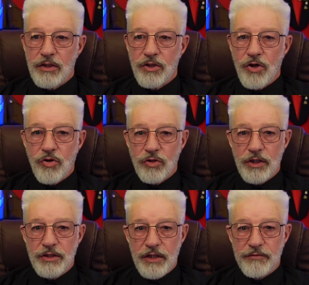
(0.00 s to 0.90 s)

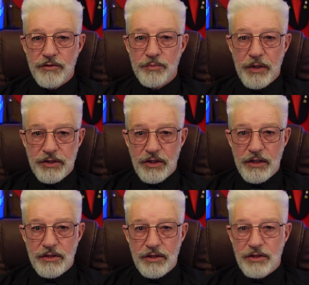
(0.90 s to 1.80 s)
cognitive
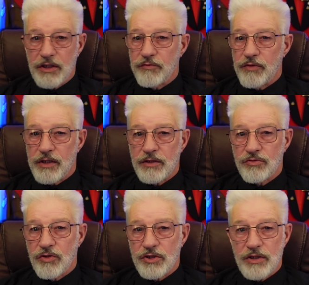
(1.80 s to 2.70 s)
specialist to see if we can
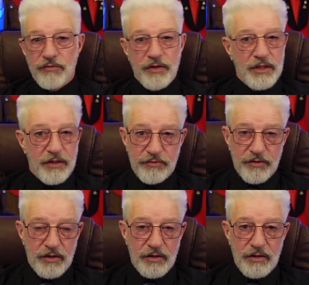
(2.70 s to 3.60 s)
try something different.